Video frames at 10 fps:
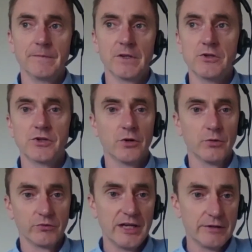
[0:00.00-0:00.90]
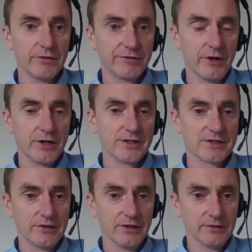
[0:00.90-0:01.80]
controls really refined,
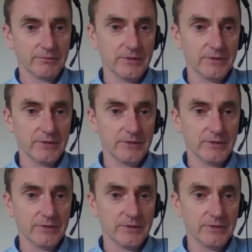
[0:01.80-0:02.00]
so that,